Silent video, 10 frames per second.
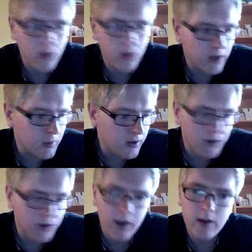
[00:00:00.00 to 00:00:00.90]
keeping
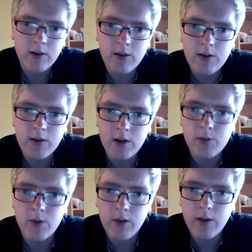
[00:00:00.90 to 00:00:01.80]
in touch with if